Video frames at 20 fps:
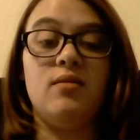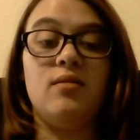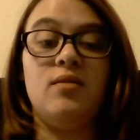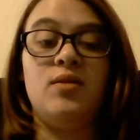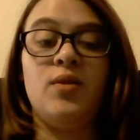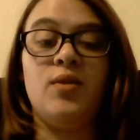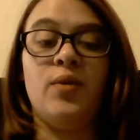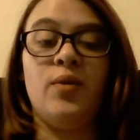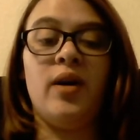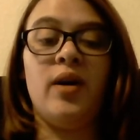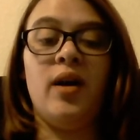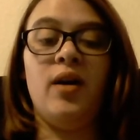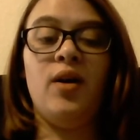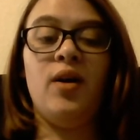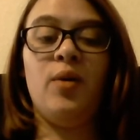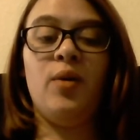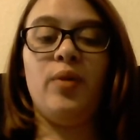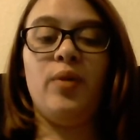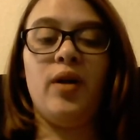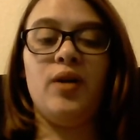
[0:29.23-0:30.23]
Don't get
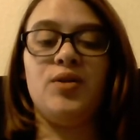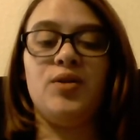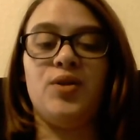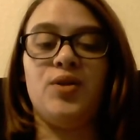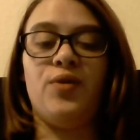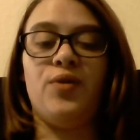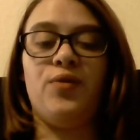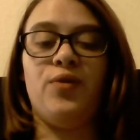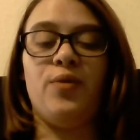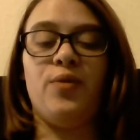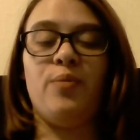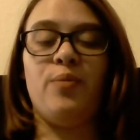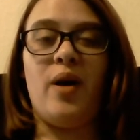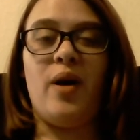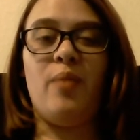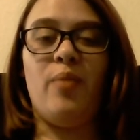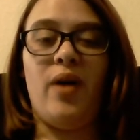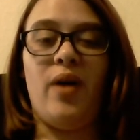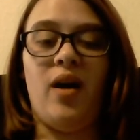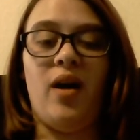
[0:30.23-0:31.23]
your pleasure from
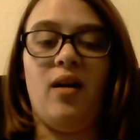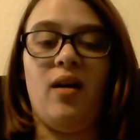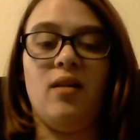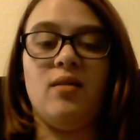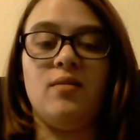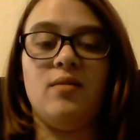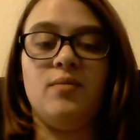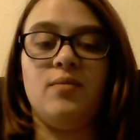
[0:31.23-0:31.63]
my pain.